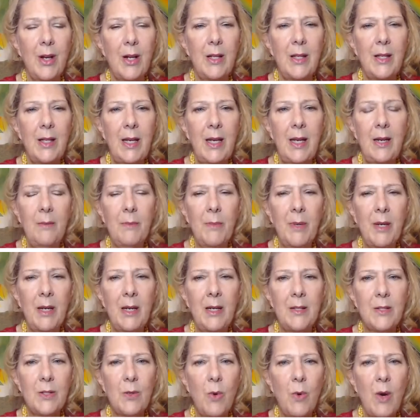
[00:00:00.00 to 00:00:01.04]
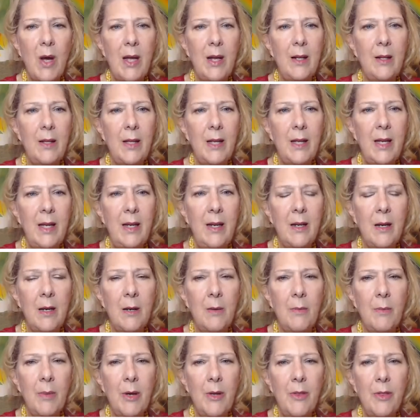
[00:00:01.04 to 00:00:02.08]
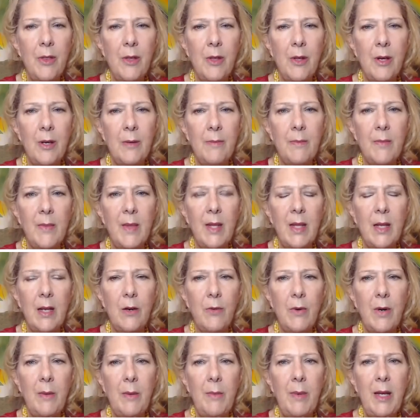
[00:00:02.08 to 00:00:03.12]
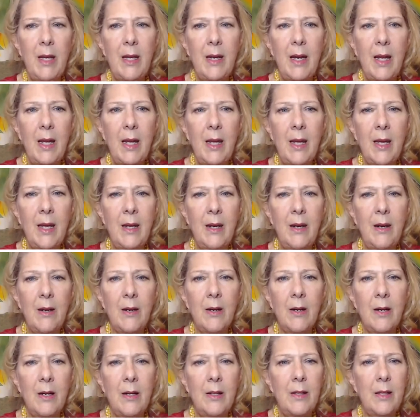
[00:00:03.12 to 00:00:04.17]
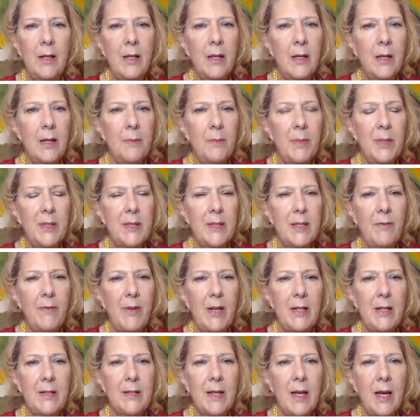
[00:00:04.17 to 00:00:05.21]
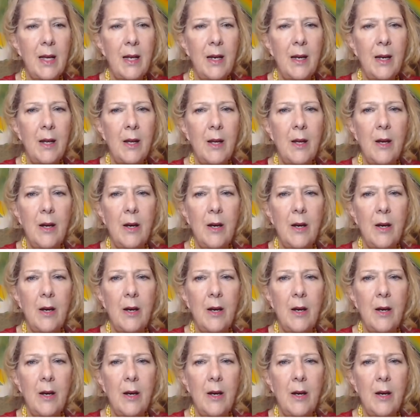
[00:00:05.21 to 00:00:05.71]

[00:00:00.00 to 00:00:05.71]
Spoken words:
clean, but it's quite clean on both the Caribbean and on the Pacific side.